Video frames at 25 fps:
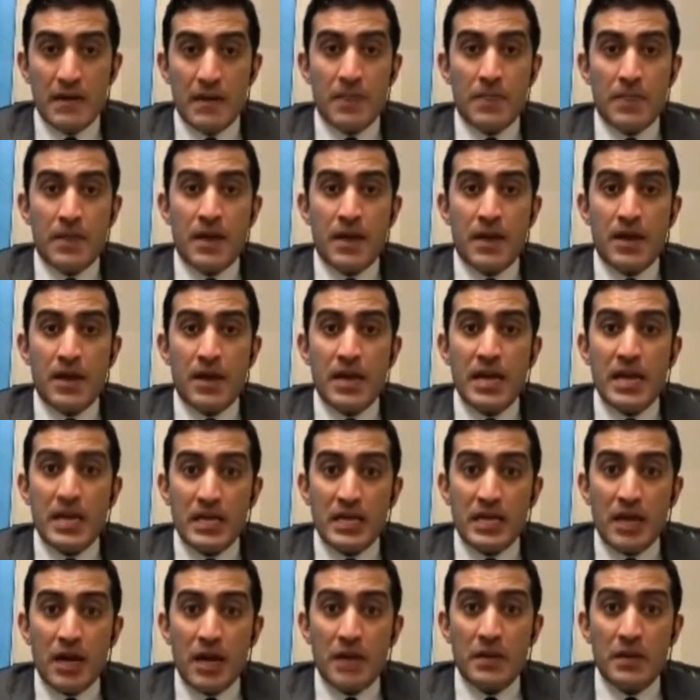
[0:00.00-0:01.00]
Their
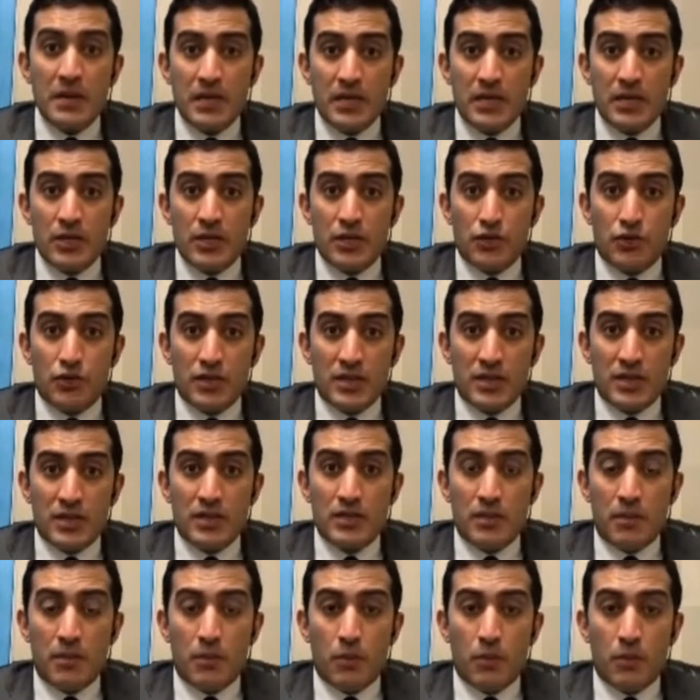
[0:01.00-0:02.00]
economic interest
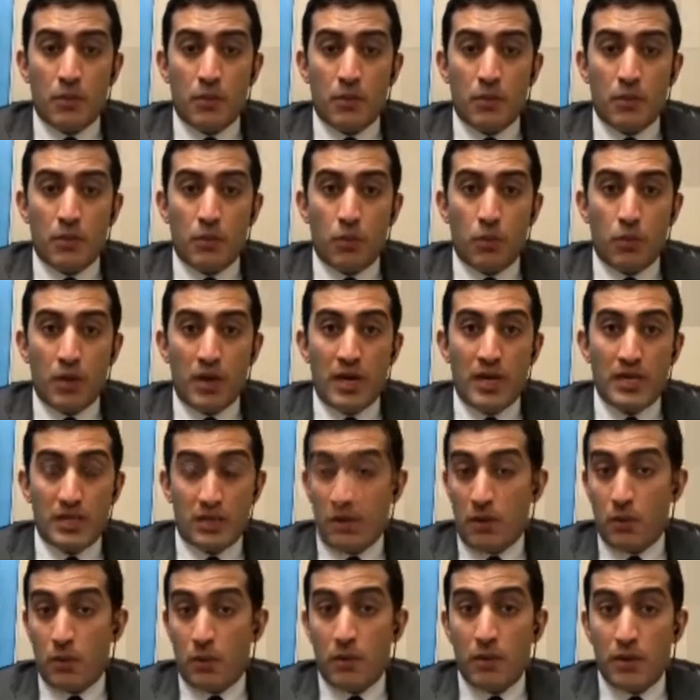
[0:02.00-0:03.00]
is
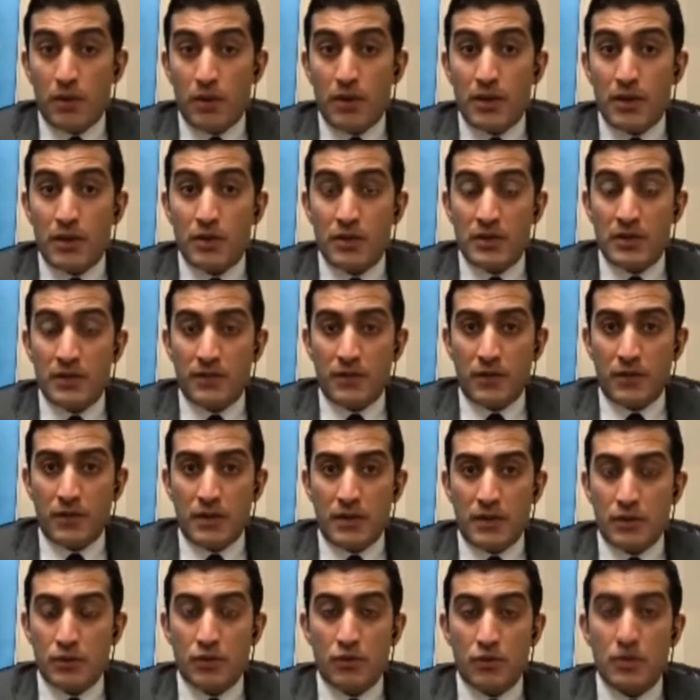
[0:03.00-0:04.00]
number one priority
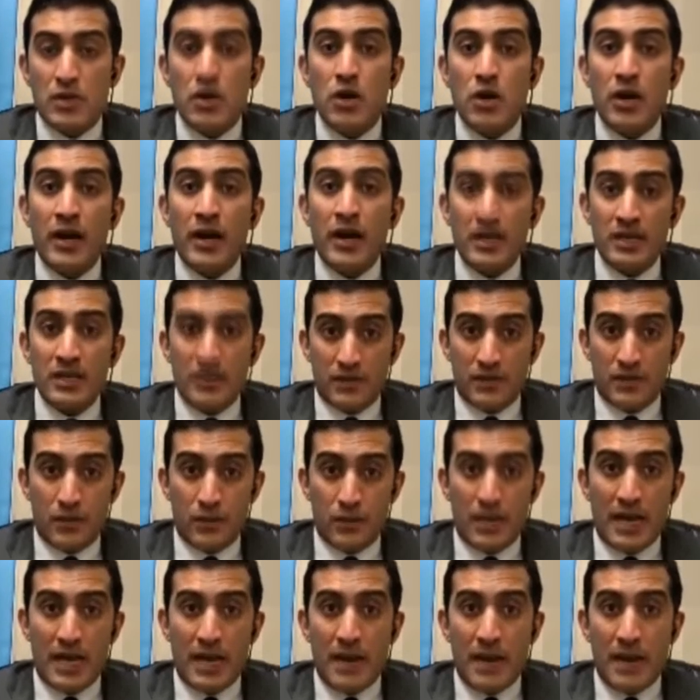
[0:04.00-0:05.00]
for them. So
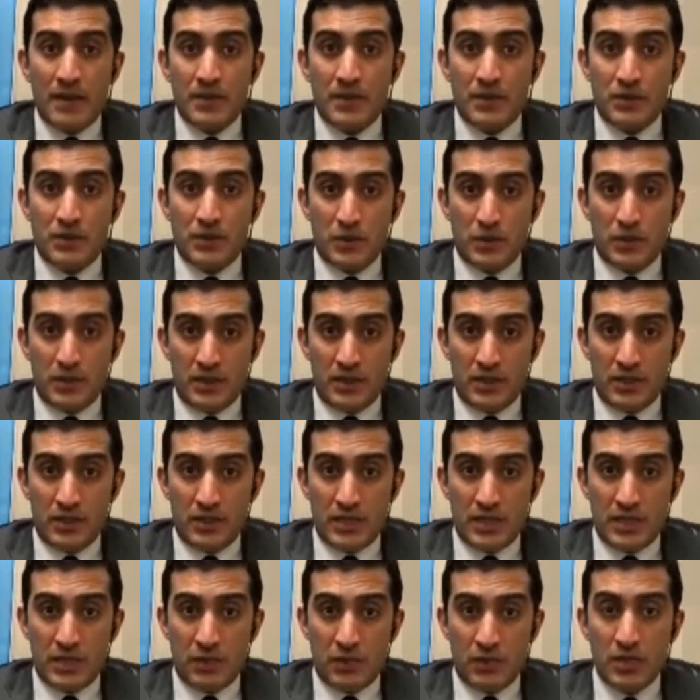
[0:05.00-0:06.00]
regardless of what happens with
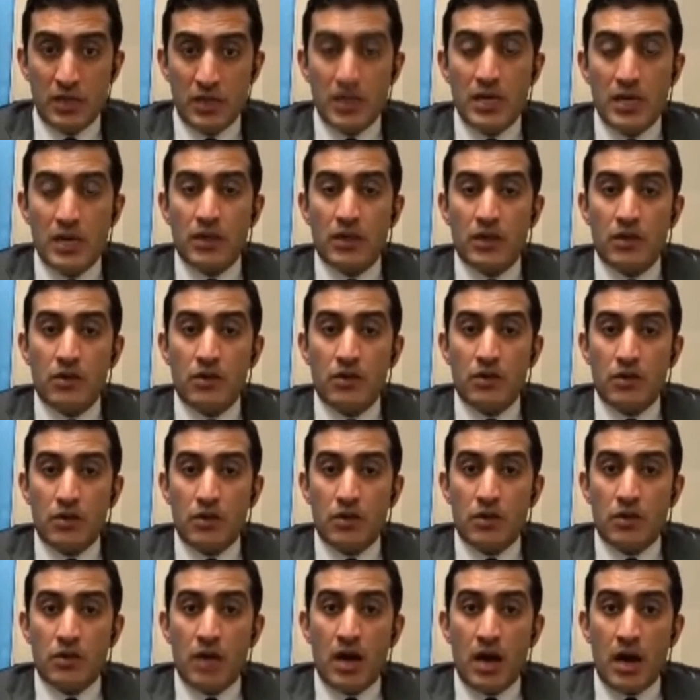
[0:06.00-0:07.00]
this deal,
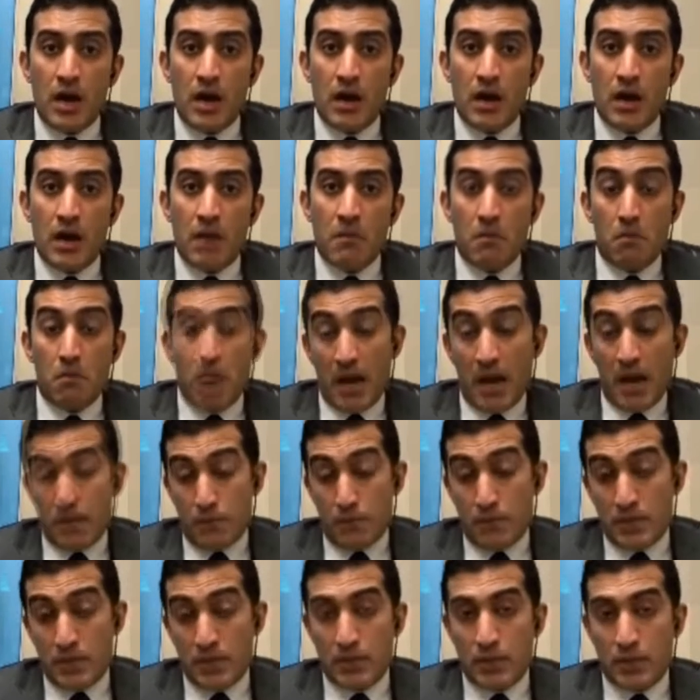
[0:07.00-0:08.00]

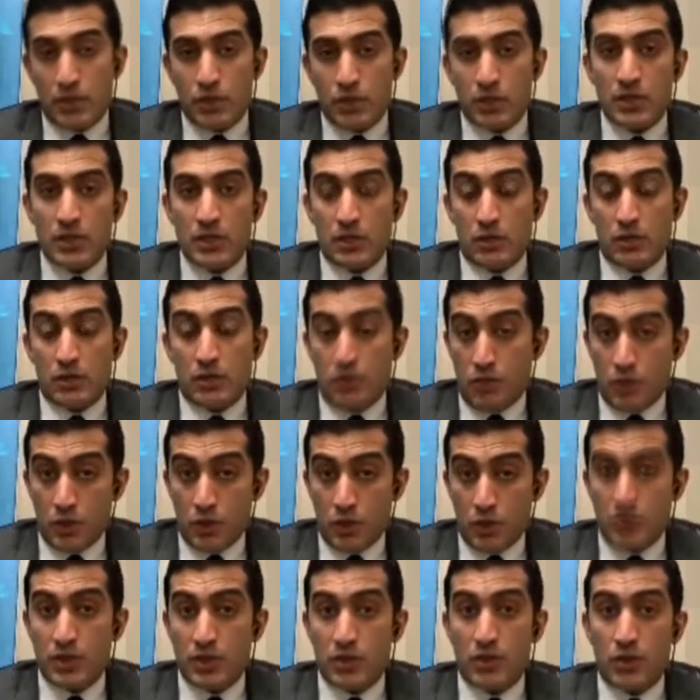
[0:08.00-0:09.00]
my prediction is the
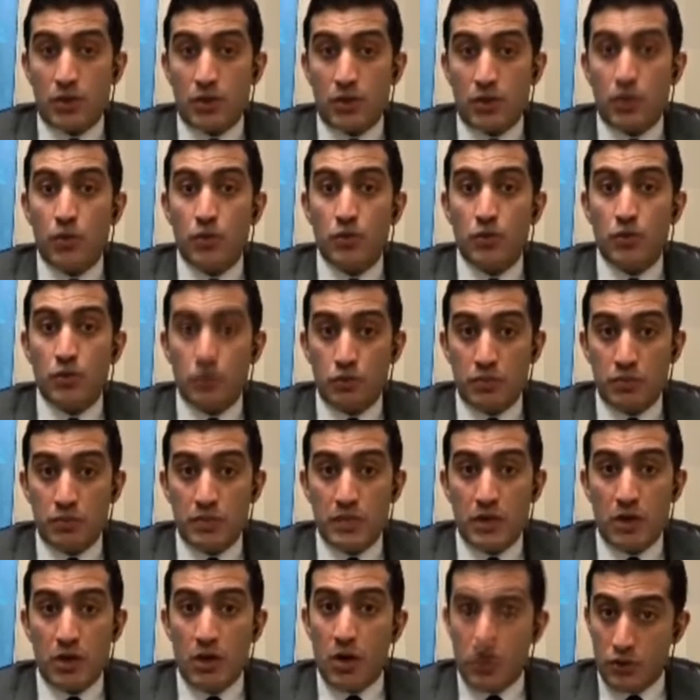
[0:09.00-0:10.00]
Russians are going to
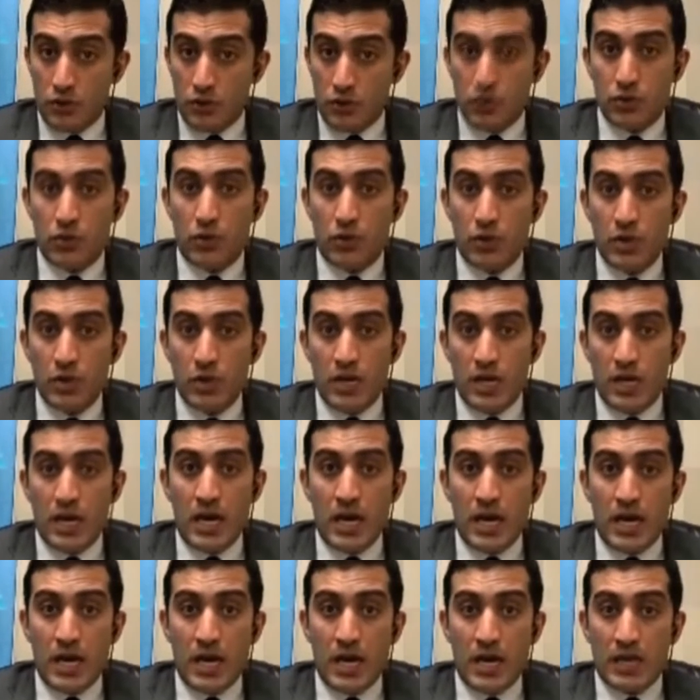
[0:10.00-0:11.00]
be also
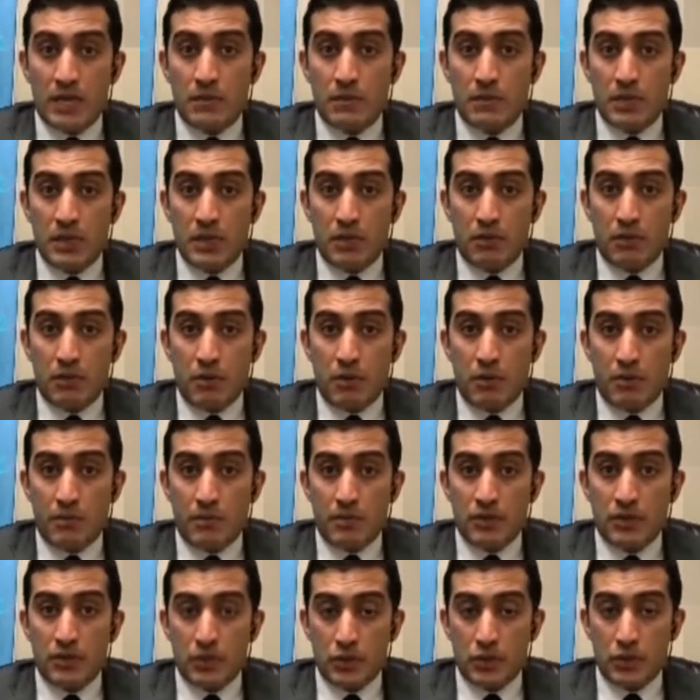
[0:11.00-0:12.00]
keeping their
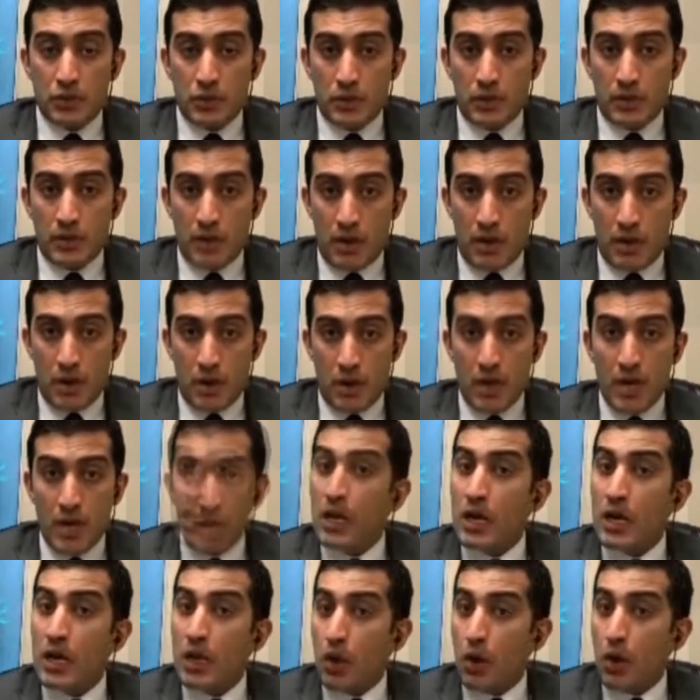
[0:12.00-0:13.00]
promises with
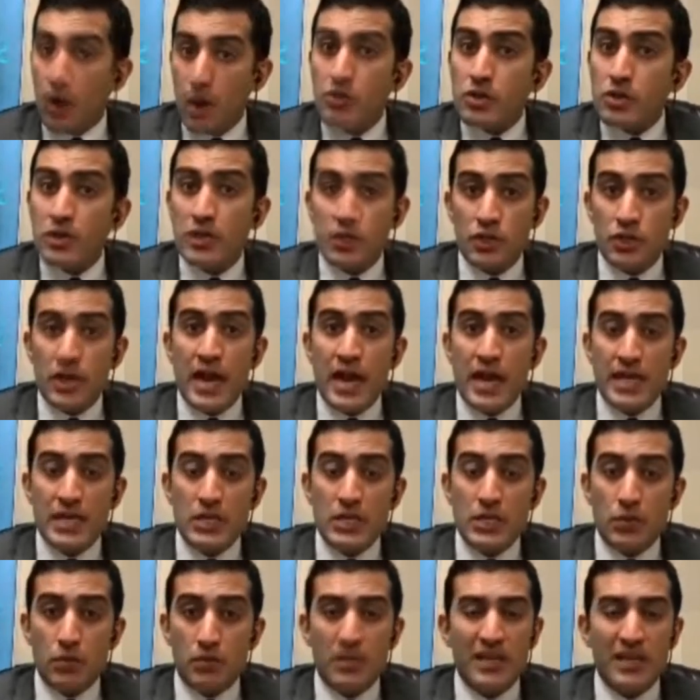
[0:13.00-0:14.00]
Tehran. Also, the
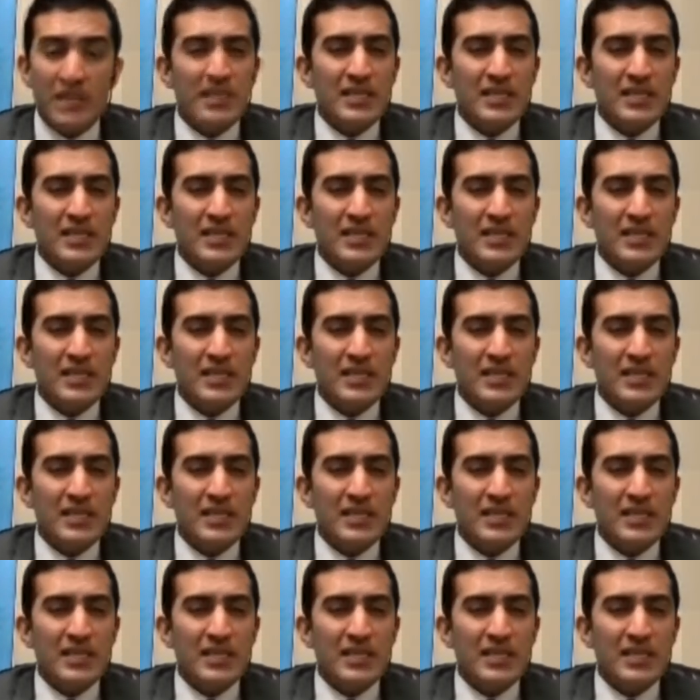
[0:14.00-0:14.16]
Chinese